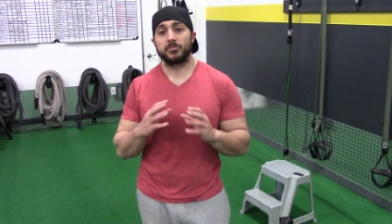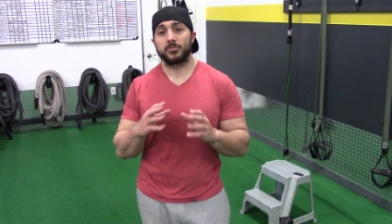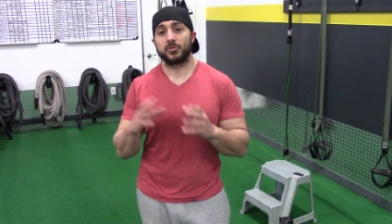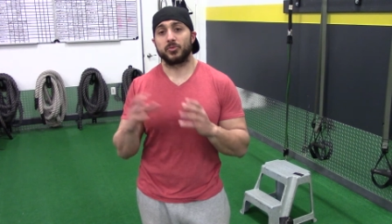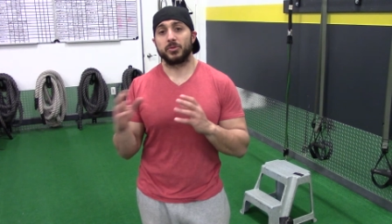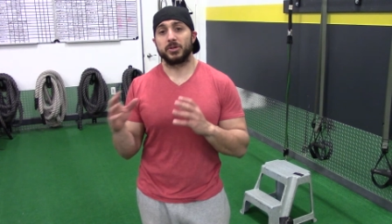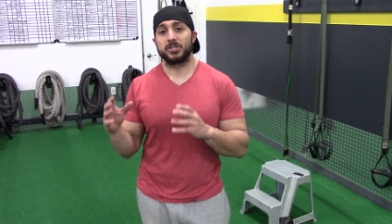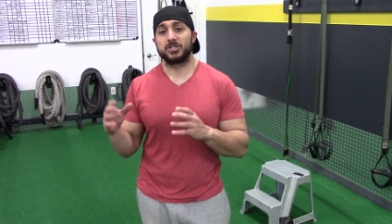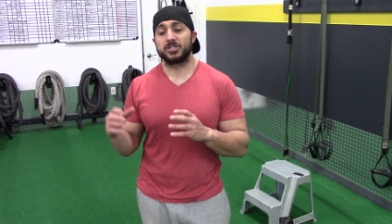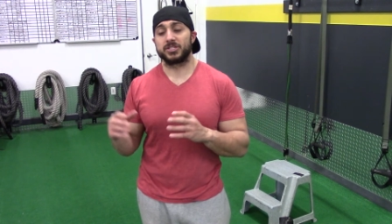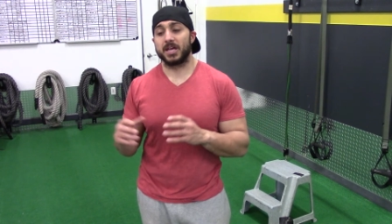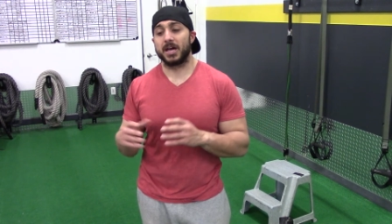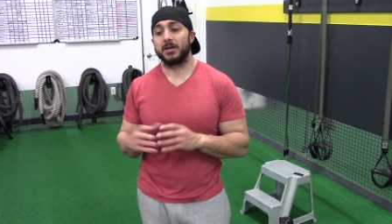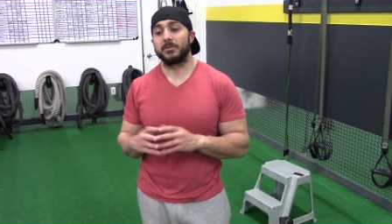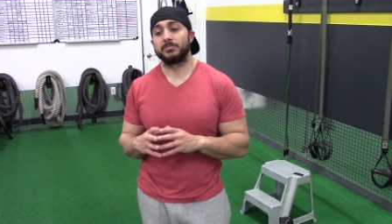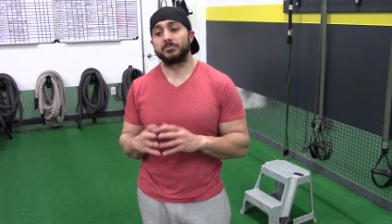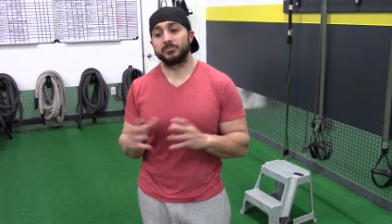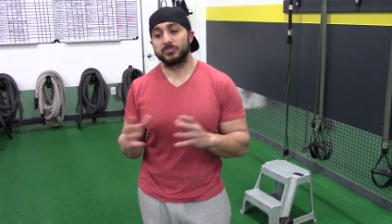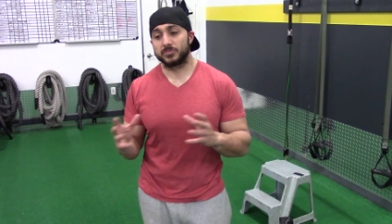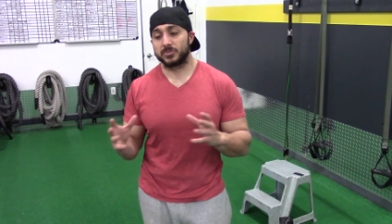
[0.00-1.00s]
through each
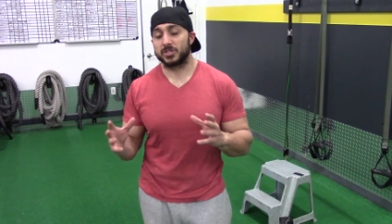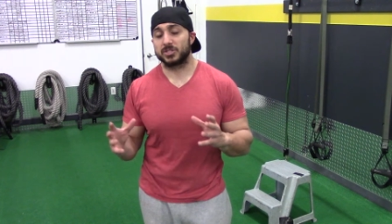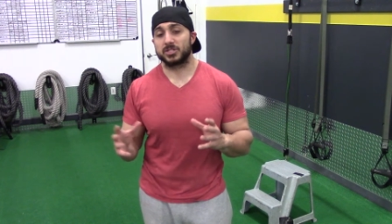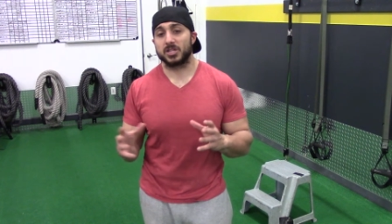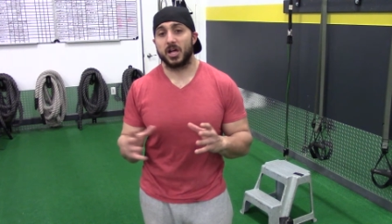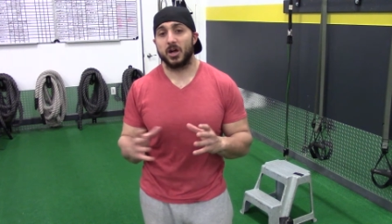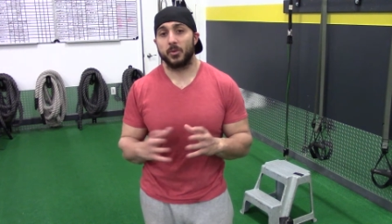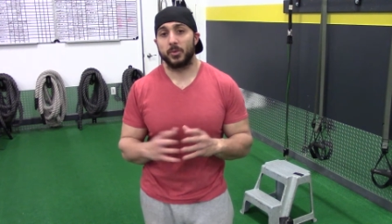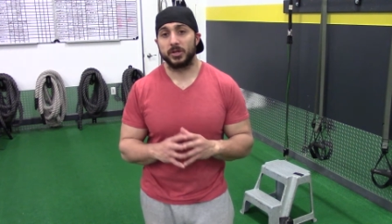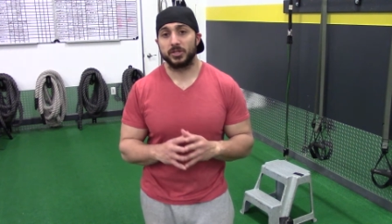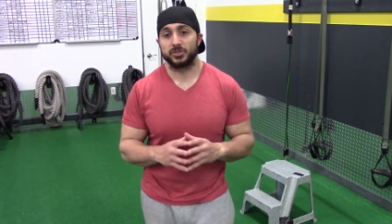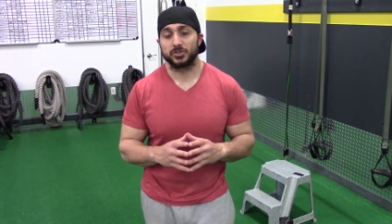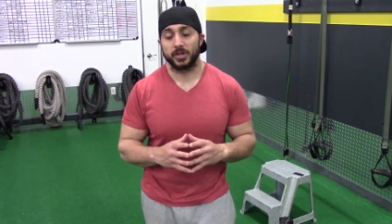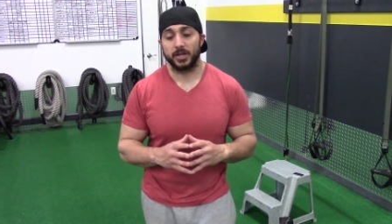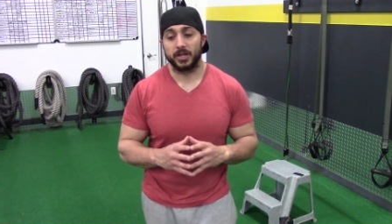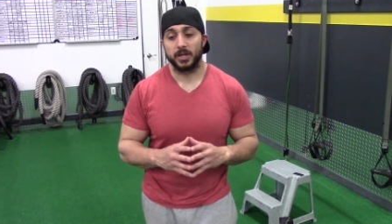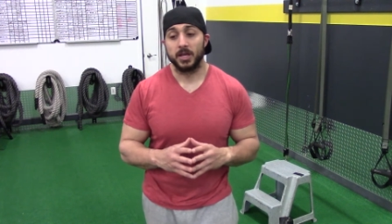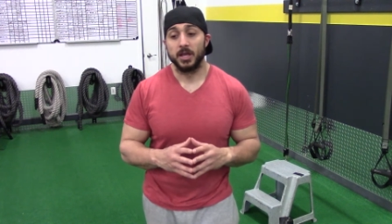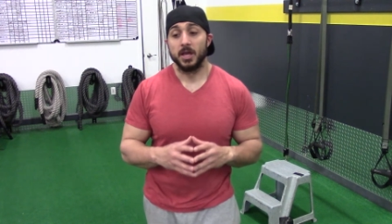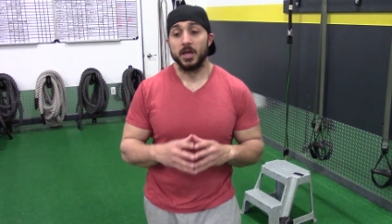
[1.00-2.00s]
set. It's a solid way to
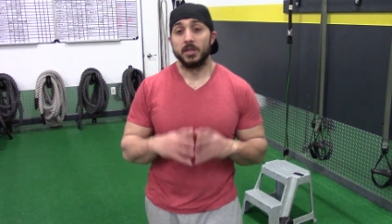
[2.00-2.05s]
train.